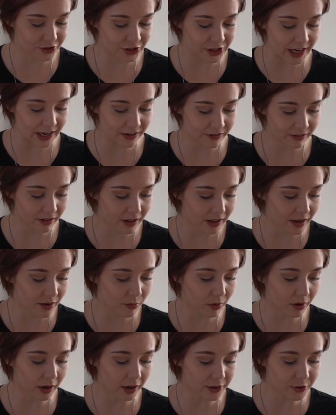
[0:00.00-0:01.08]
Generally,
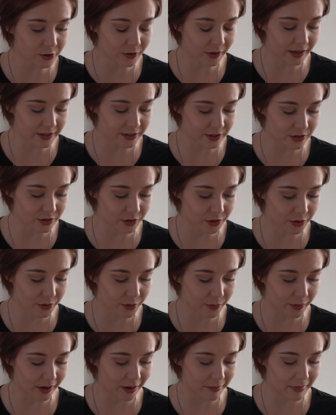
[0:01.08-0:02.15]
what I try to do
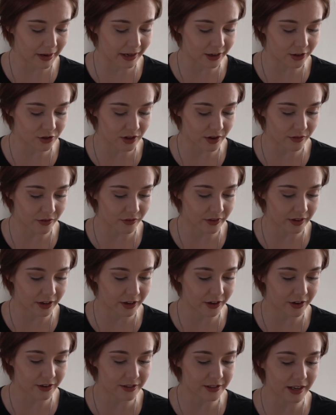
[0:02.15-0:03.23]
when I'm making travel
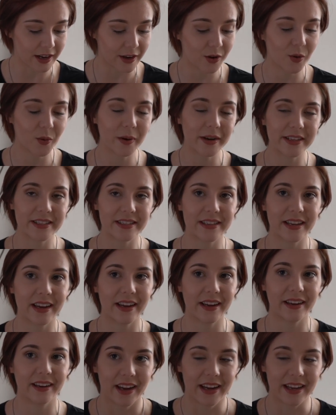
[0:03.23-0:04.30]
videos, I always
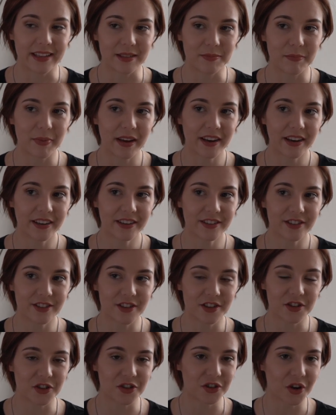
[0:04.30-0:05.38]
say it's better
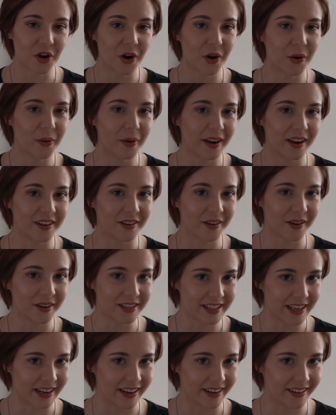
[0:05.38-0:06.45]
to show and not
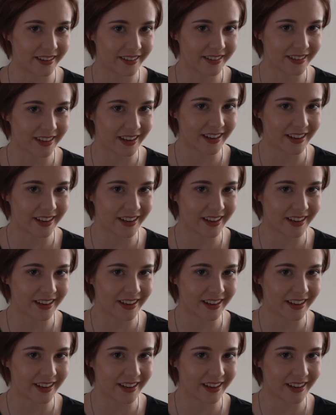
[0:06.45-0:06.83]
tell.